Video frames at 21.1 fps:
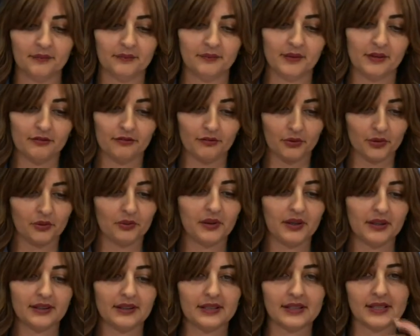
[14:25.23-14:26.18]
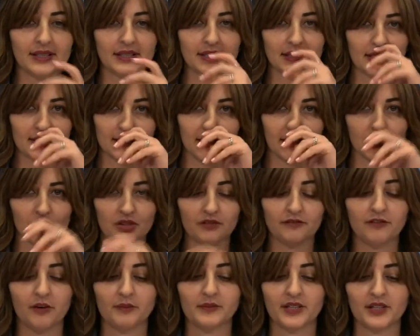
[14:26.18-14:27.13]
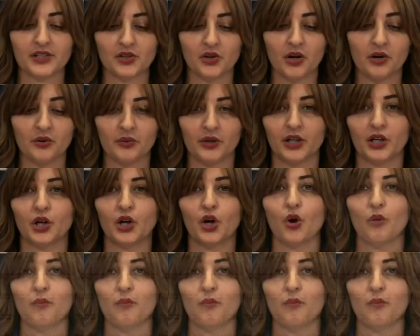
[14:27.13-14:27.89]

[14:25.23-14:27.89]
if we read this section from the Zohar, we can go